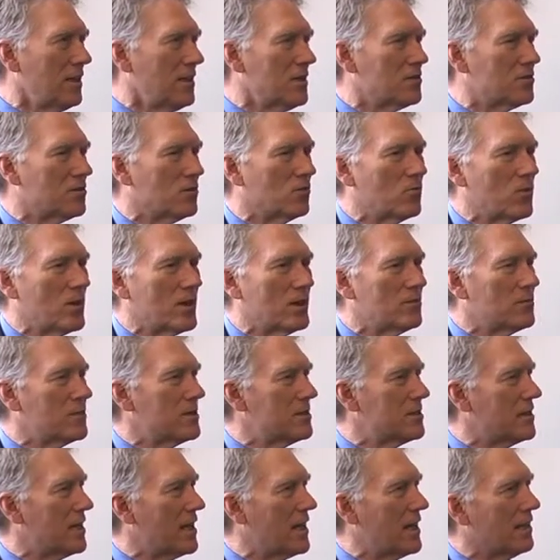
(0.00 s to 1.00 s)
So where do we
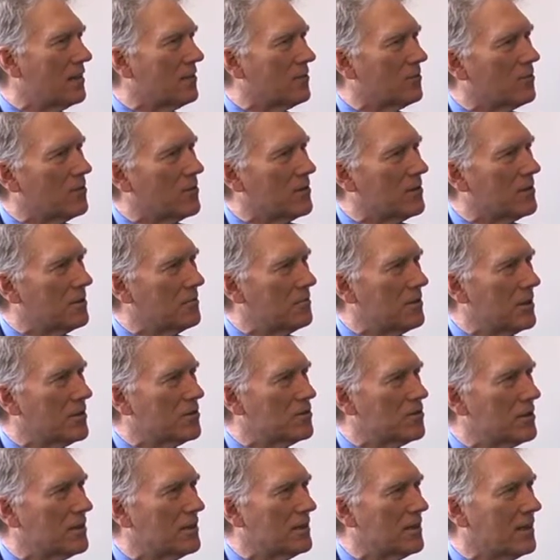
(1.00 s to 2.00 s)
stand with the
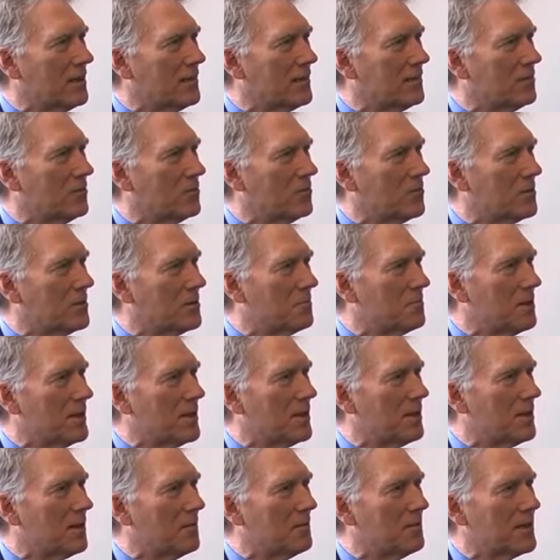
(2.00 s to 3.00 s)
budget and with the money
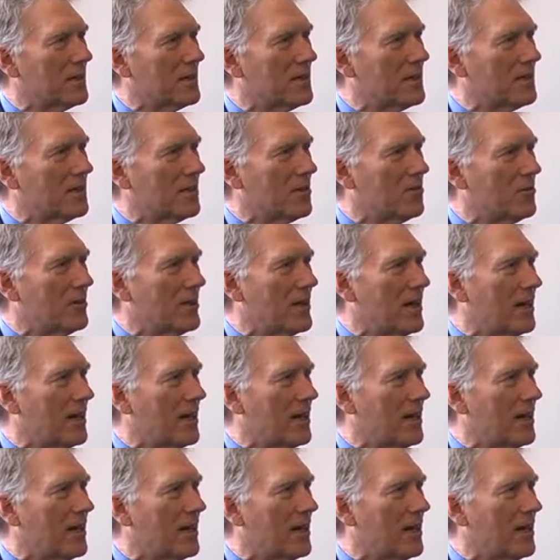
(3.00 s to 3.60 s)
coming in and going